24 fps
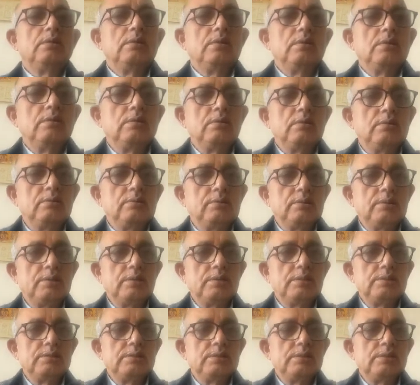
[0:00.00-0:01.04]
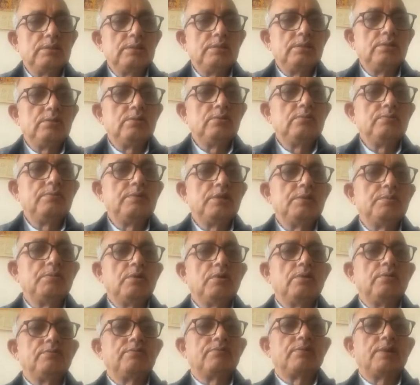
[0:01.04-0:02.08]
there is a new wave
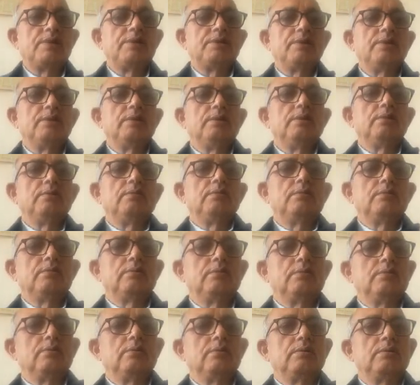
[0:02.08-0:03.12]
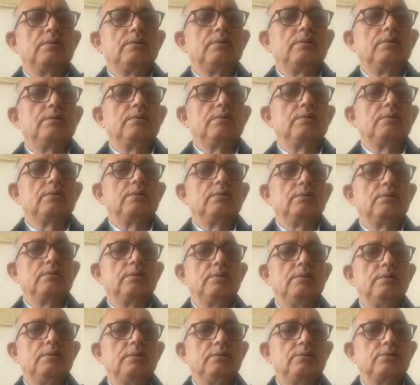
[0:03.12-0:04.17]
of writing, and
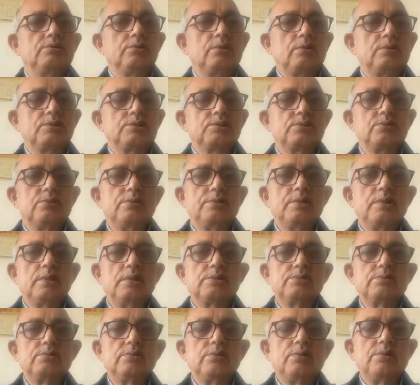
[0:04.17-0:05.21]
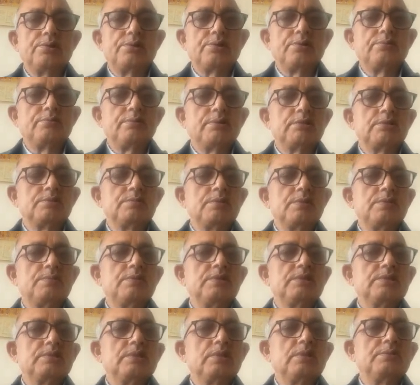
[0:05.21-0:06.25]
in short story also, a lot of
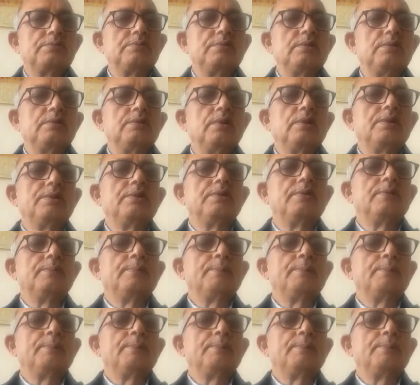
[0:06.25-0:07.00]
experiments are being done.